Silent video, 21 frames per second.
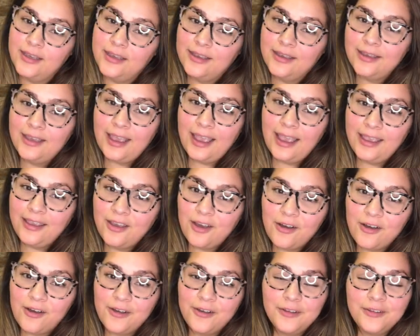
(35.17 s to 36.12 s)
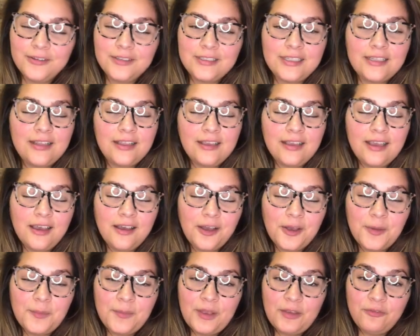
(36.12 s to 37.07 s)
Hey y'all,
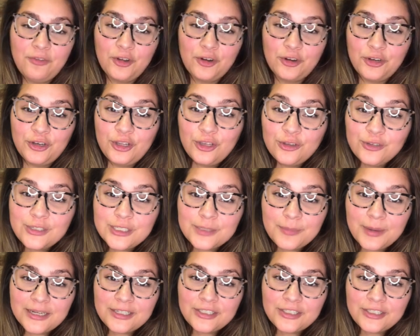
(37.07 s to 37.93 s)
if you're new to my